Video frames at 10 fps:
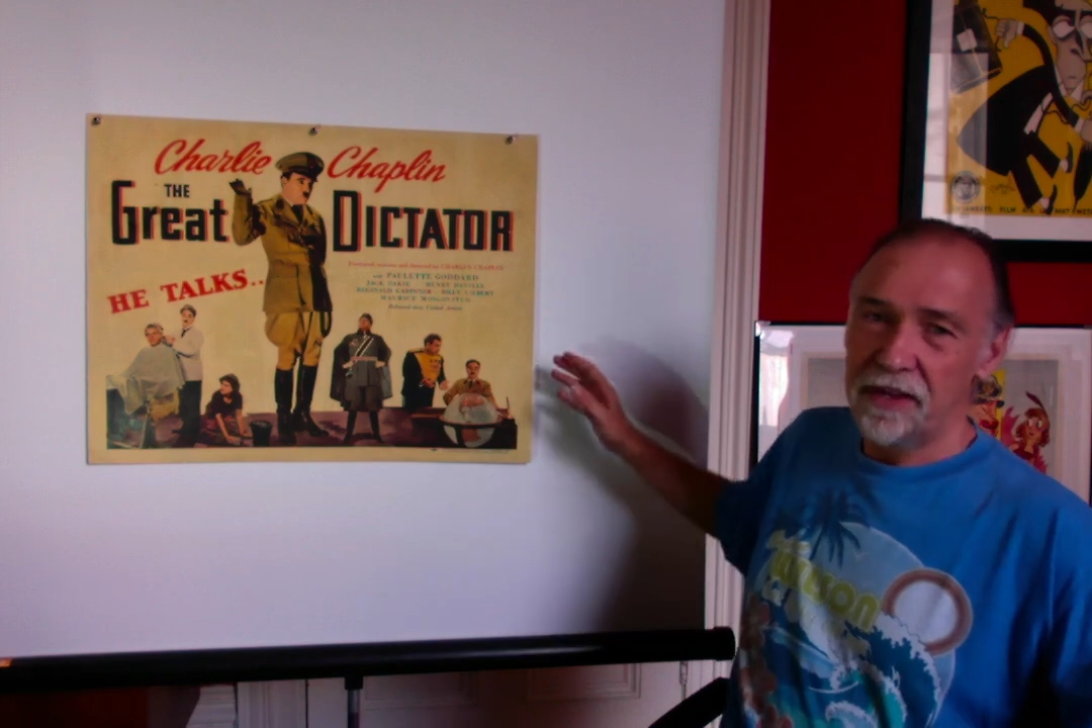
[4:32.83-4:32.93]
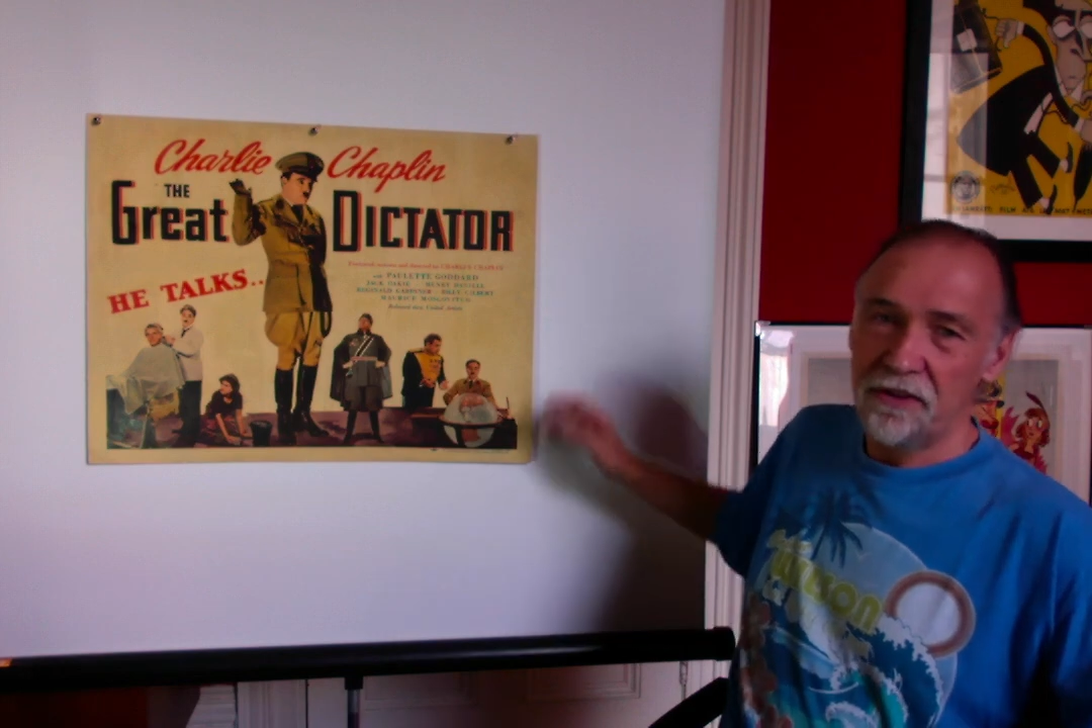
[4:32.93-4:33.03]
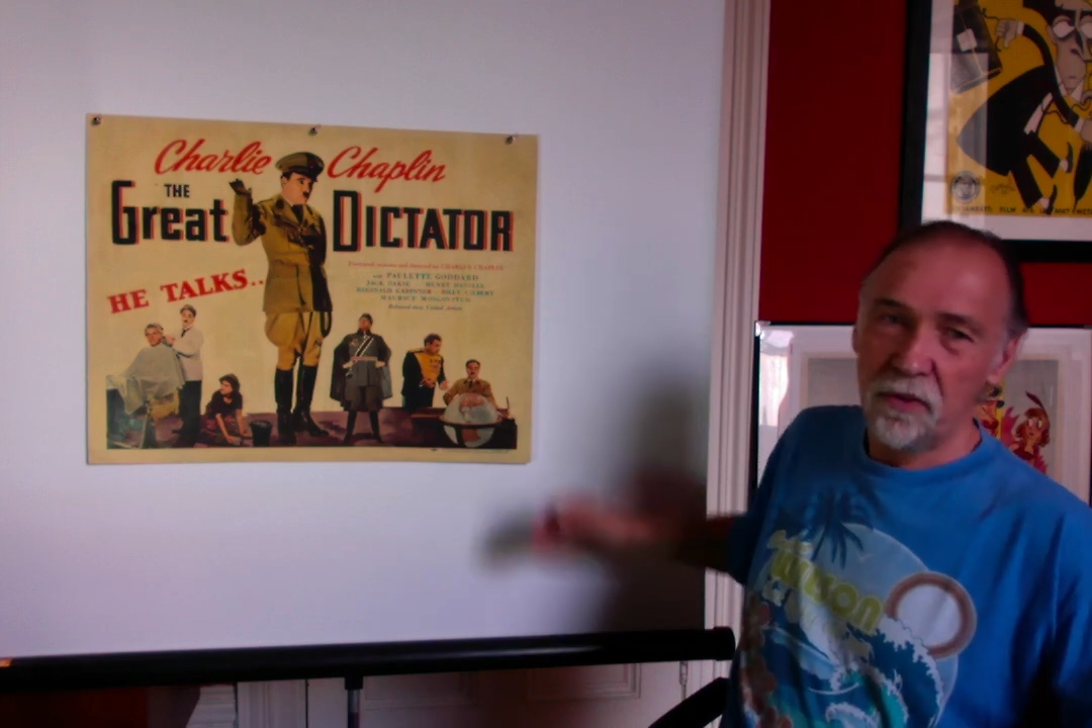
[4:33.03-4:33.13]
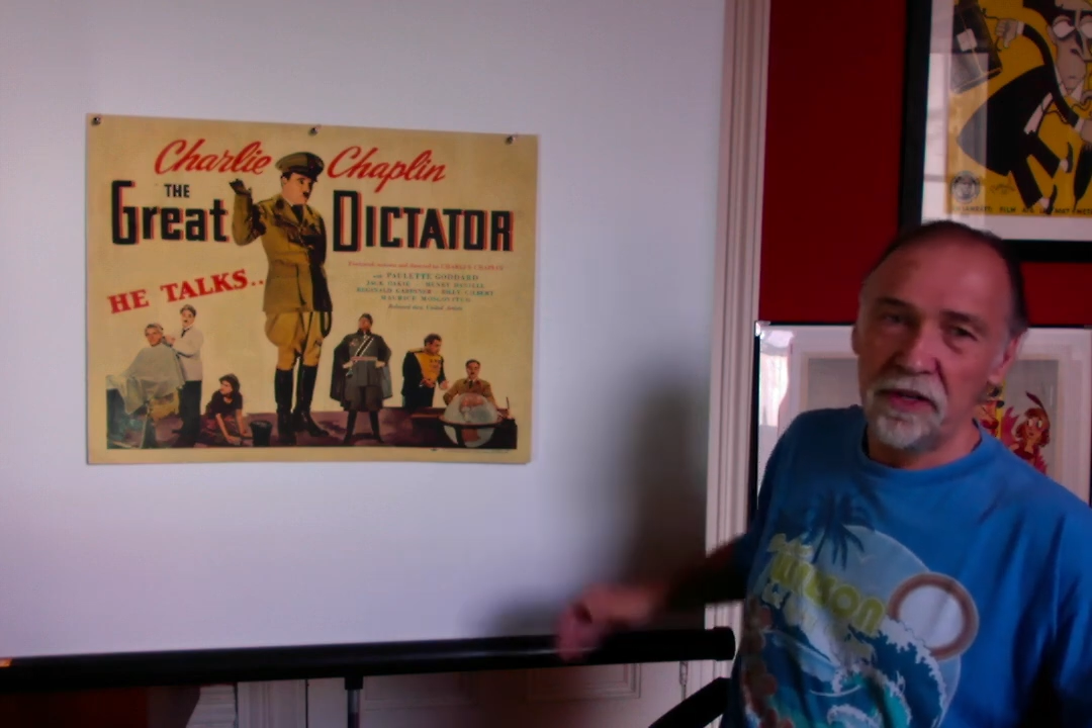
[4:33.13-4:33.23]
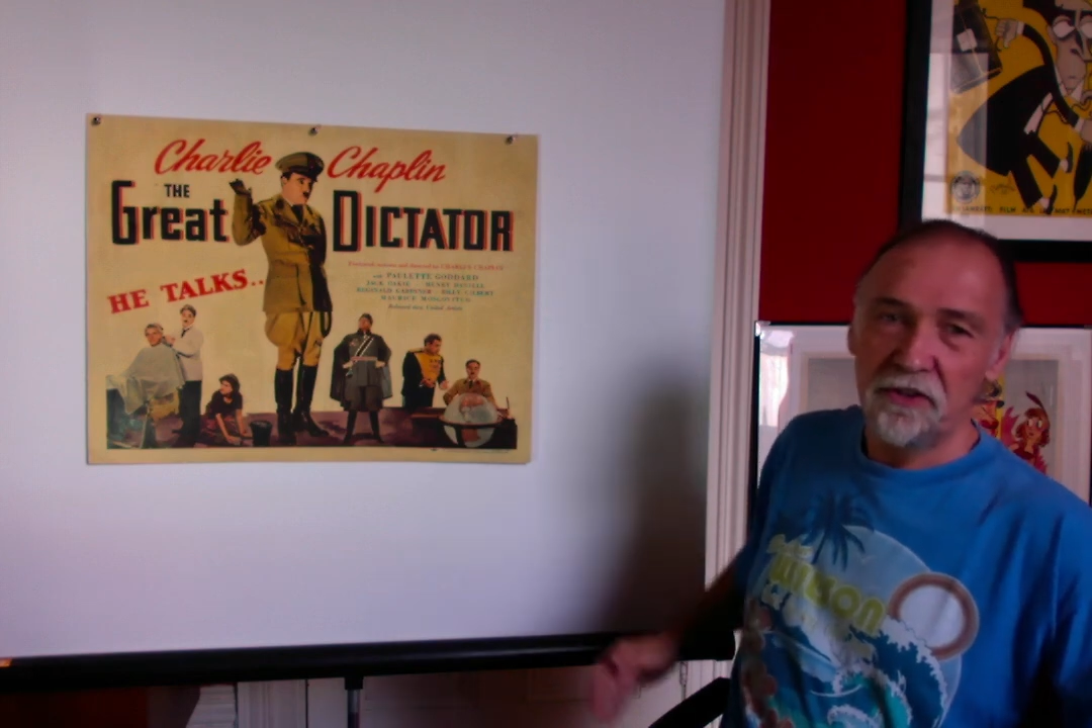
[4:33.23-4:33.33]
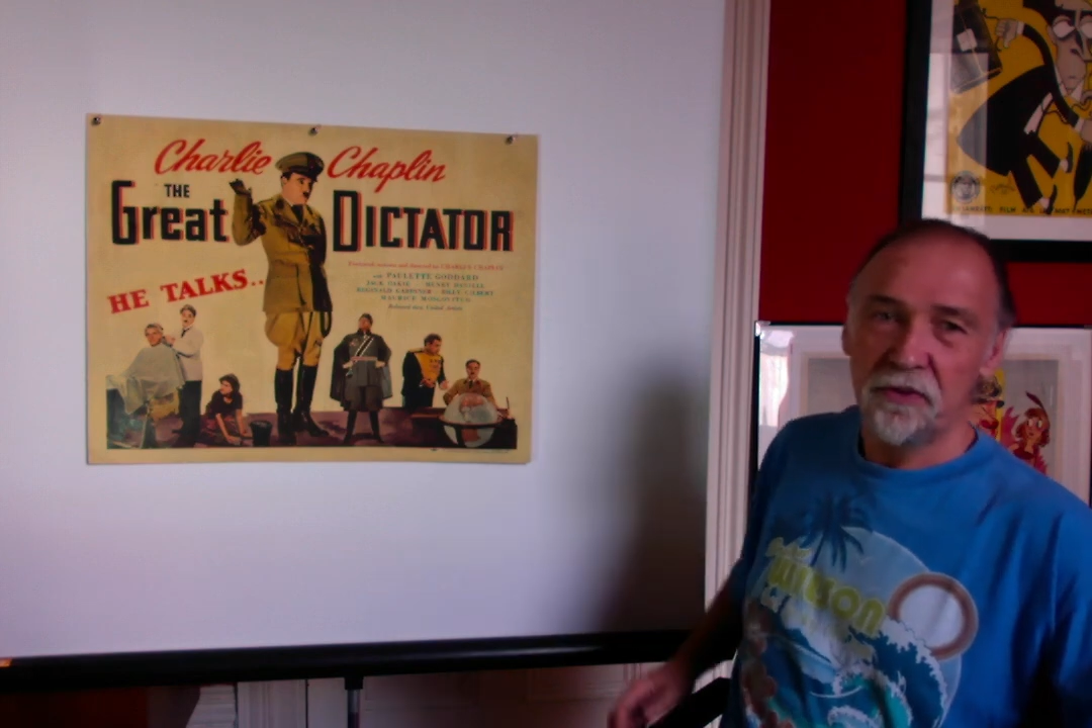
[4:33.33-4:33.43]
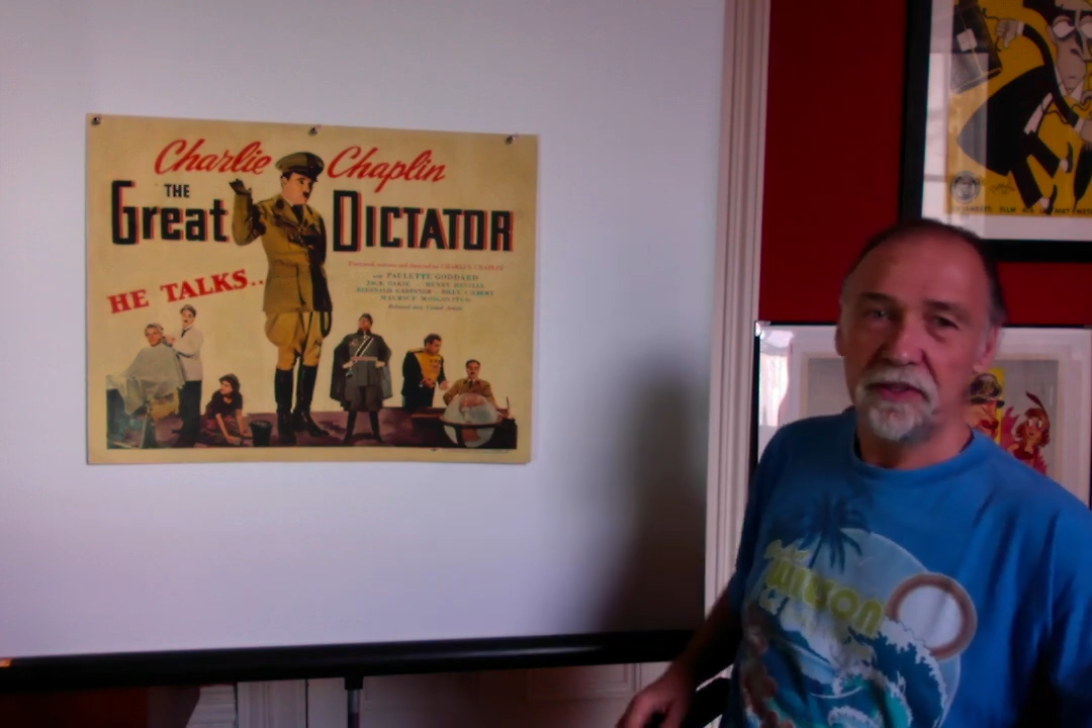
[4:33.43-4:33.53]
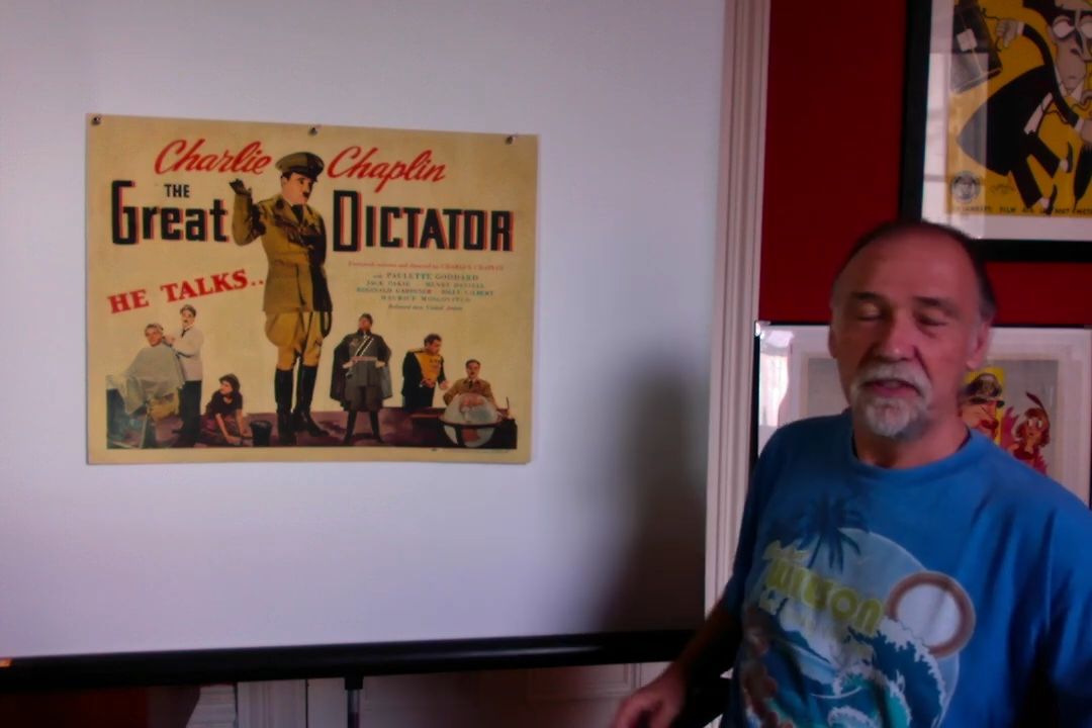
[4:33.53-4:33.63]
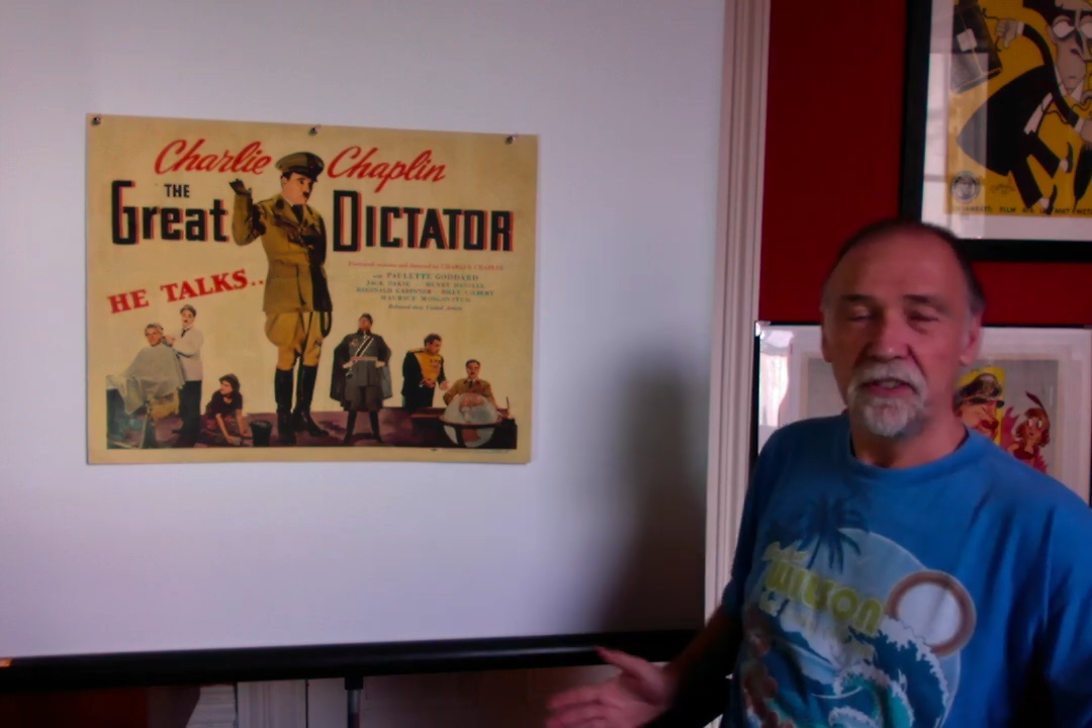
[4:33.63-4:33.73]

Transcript: 22 inches